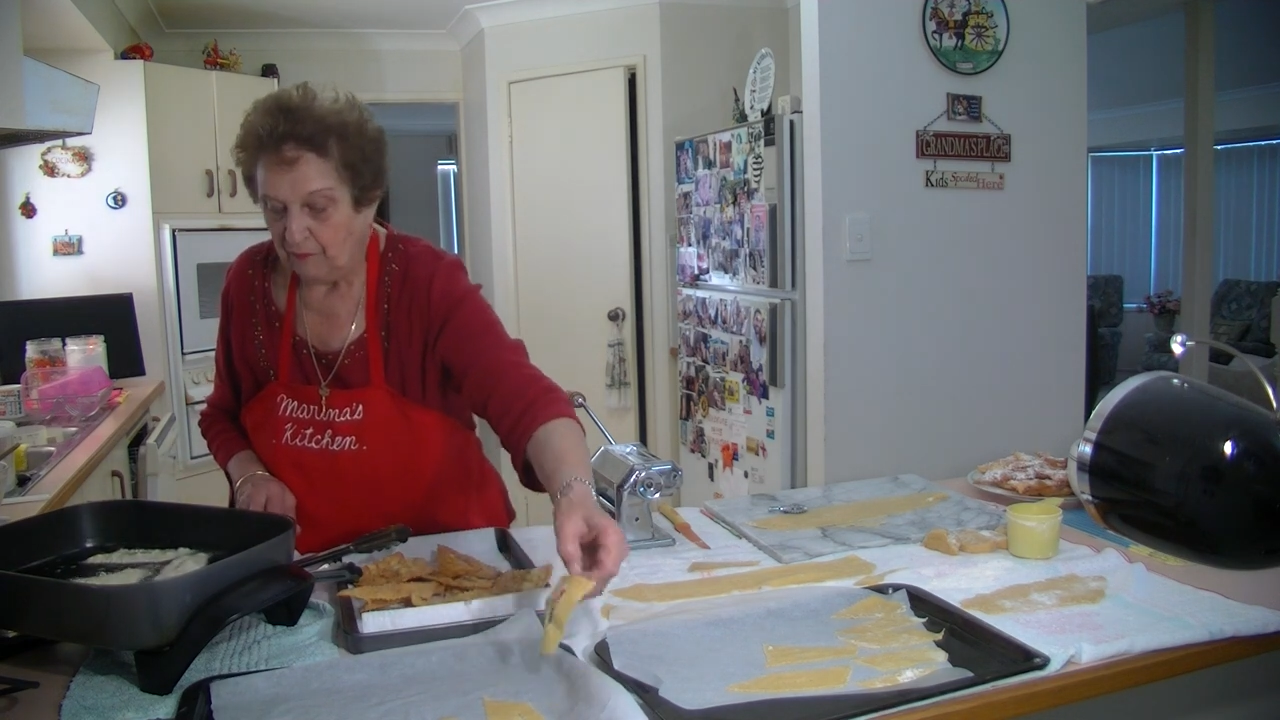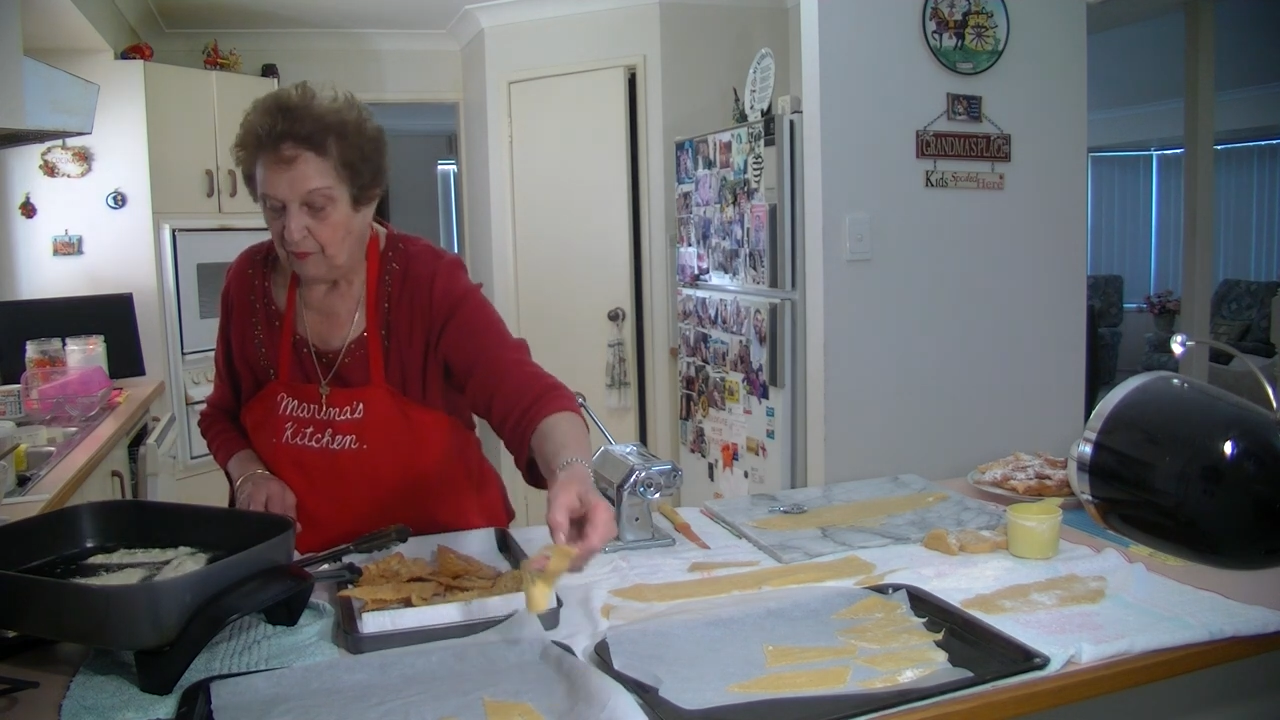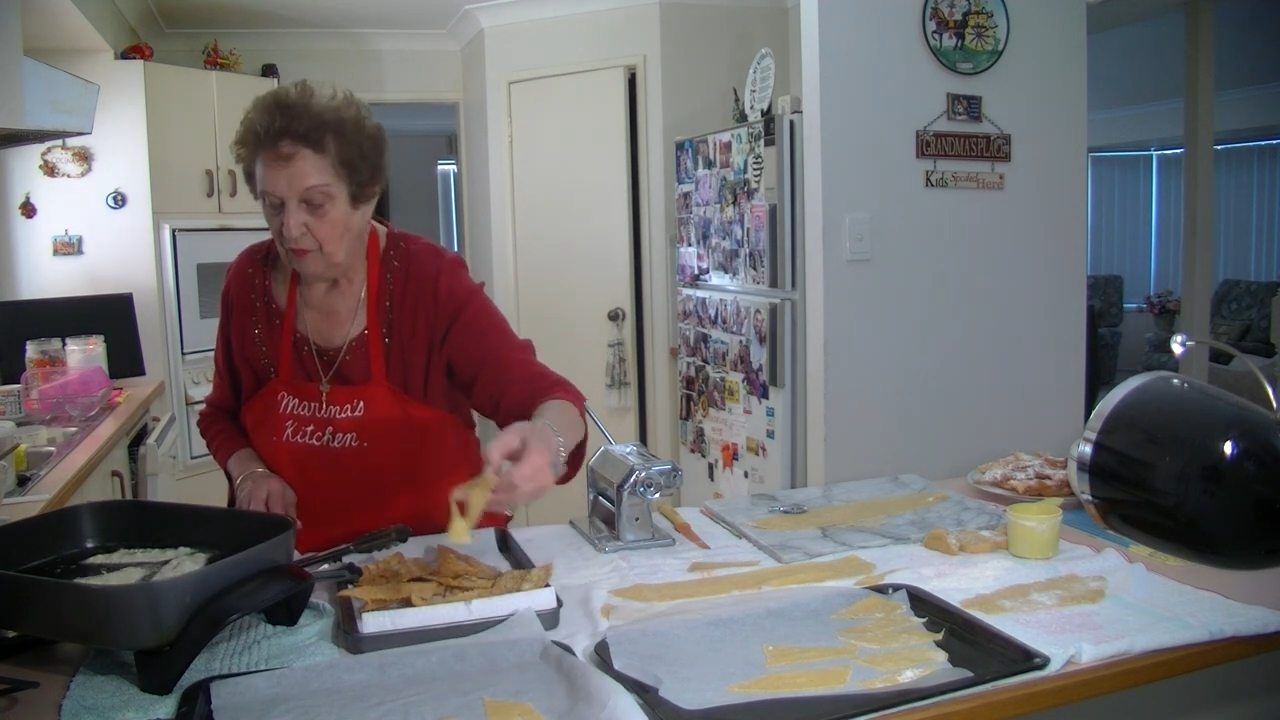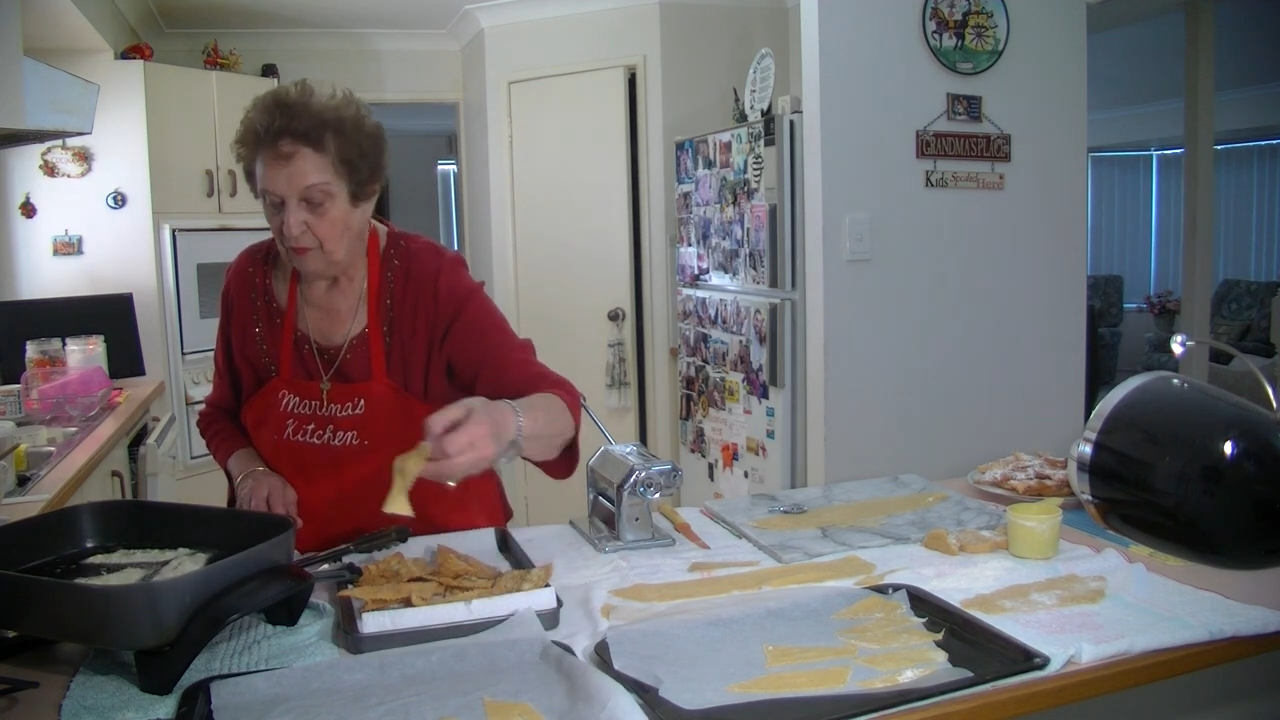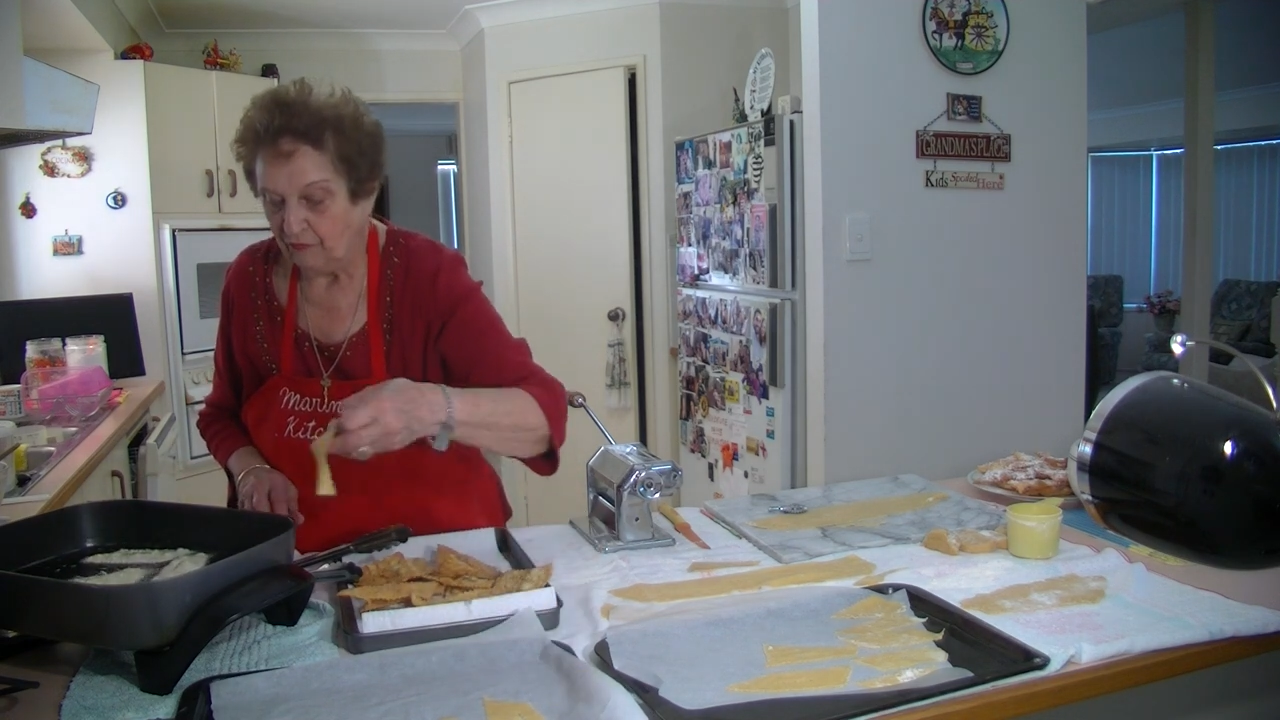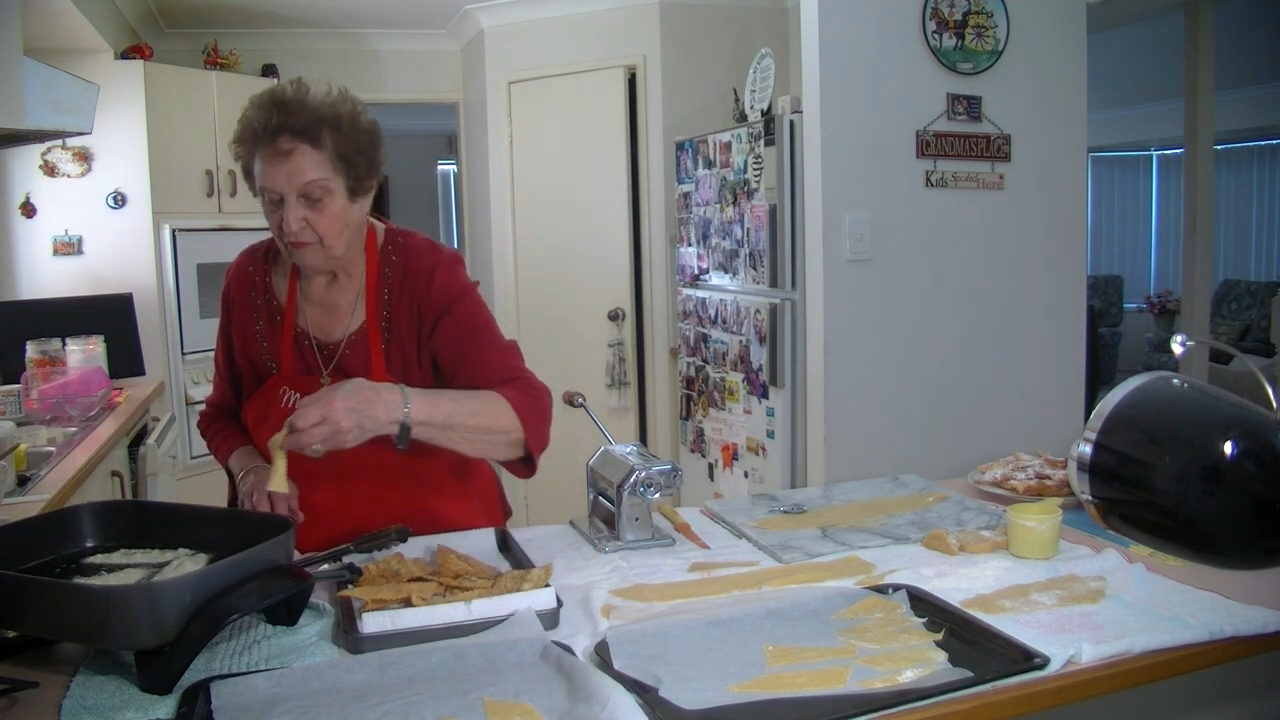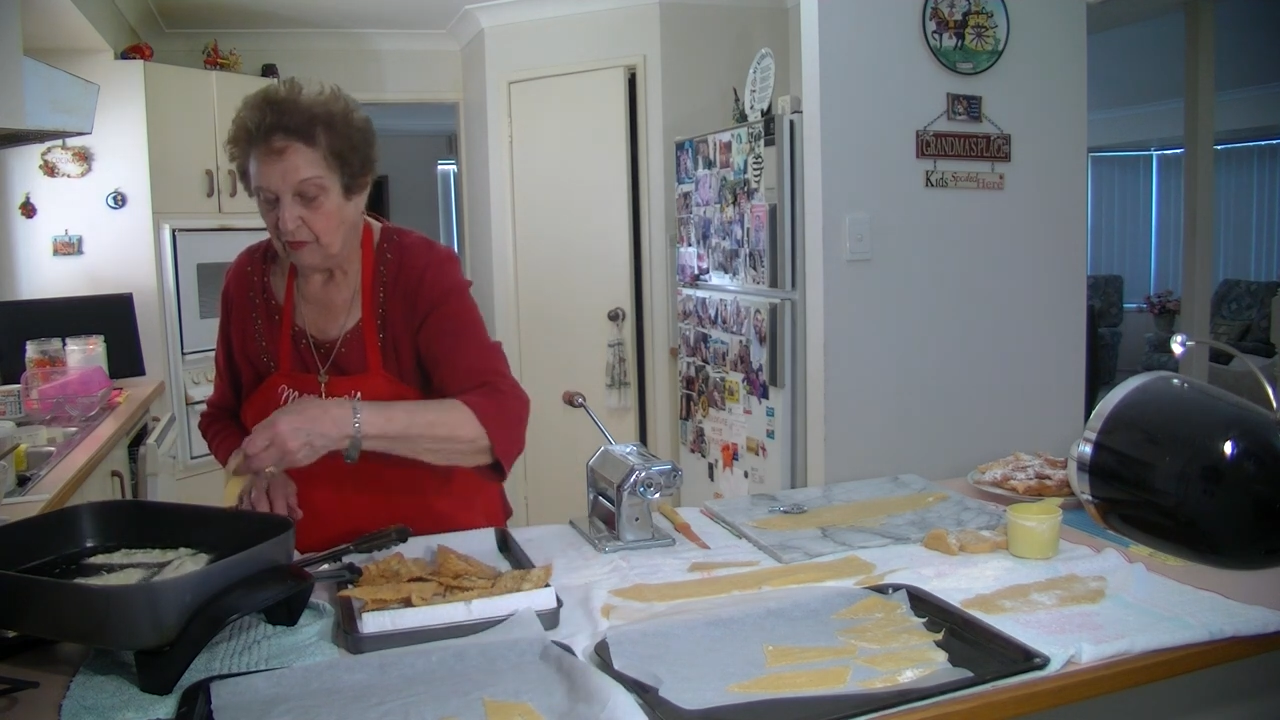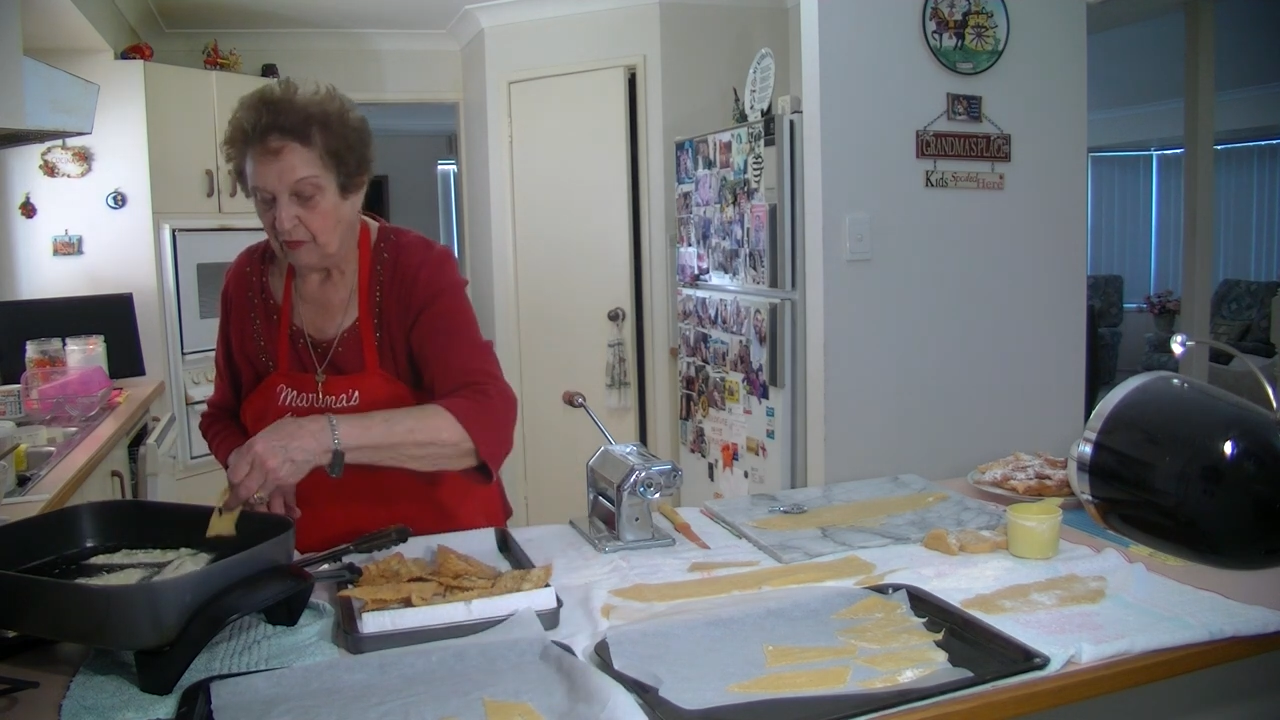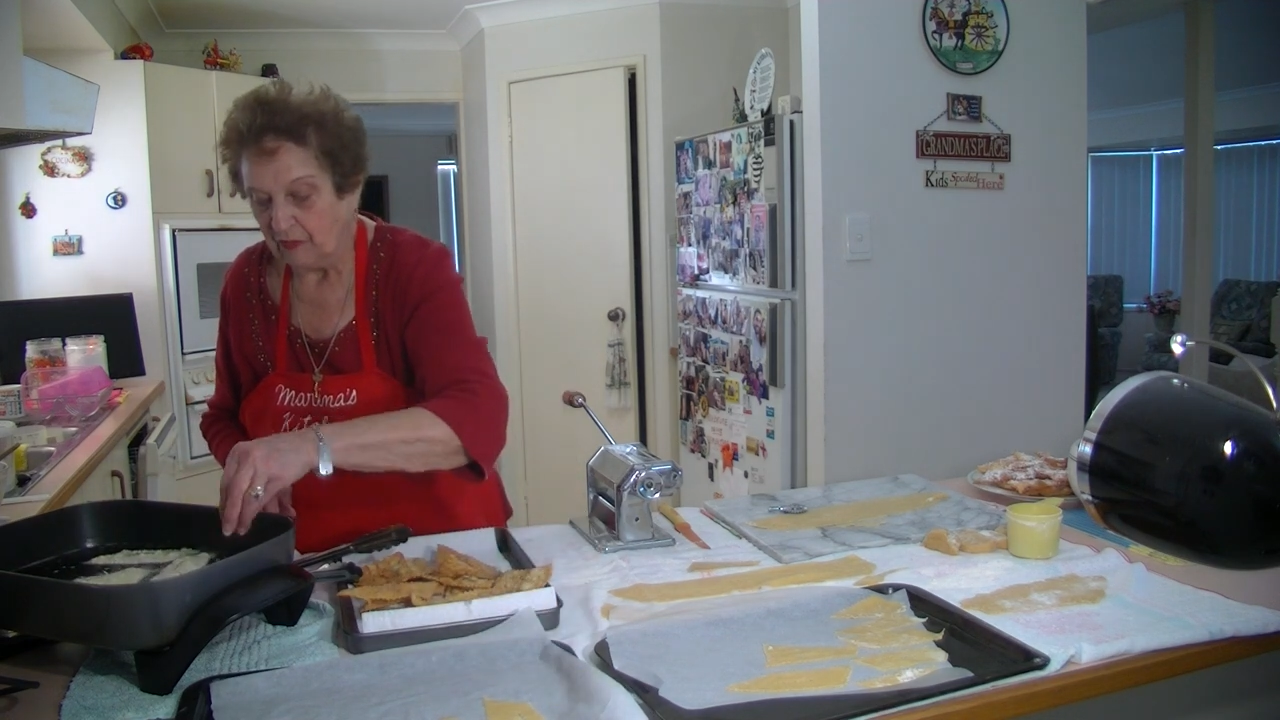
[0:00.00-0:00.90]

beautiful.